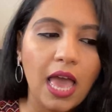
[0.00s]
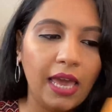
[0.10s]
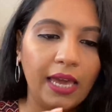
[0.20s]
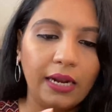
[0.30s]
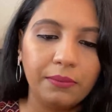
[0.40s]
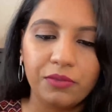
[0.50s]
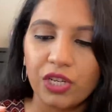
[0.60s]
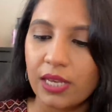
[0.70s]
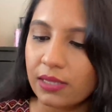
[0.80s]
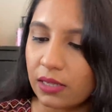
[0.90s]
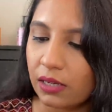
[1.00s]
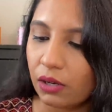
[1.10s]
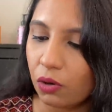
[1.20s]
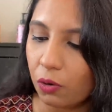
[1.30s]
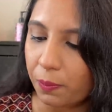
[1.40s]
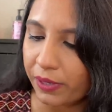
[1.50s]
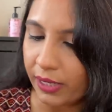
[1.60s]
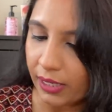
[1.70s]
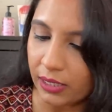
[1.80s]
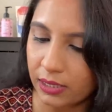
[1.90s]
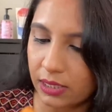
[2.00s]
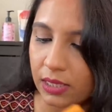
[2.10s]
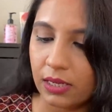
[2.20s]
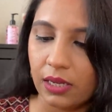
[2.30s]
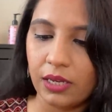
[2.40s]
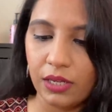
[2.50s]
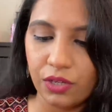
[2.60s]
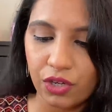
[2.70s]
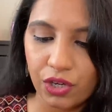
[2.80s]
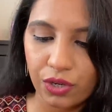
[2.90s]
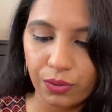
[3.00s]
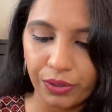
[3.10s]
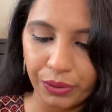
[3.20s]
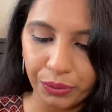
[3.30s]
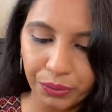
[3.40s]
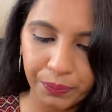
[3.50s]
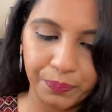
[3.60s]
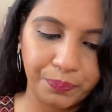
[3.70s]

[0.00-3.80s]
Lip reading: And I'm just gonna open it and show you.